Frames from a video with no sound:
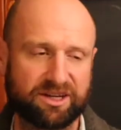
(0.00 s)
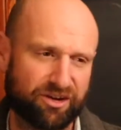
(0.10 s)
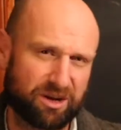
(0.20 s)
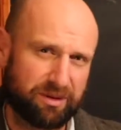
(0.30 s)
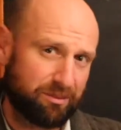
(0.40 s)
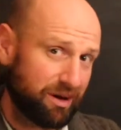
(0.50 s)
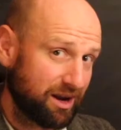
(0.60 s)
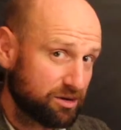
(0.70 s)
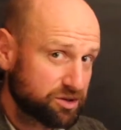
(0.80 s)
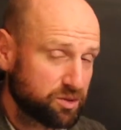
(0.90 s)
Are you going to be a
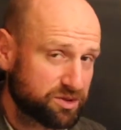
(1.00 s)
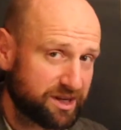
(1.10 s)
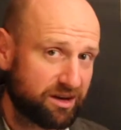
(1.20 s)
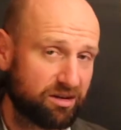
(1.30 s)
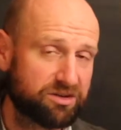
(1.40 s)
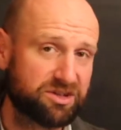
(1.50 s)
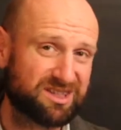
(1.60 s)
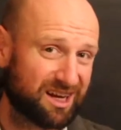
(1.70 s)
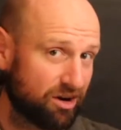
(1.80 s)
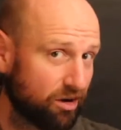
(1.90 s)
biological psychologist,
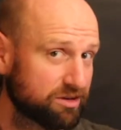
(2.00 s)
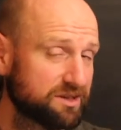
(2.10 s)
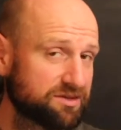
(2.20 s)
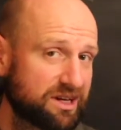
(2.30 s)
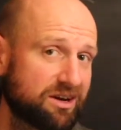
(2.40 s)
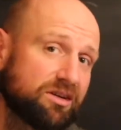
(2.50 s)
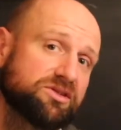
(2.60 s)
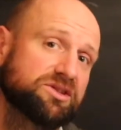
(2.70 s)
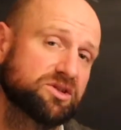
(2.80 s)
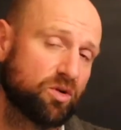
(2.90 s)
a cognitive
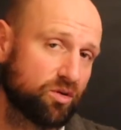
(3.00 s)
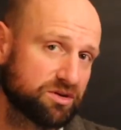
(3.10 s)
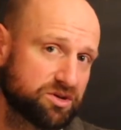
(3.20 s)
psychologist, or a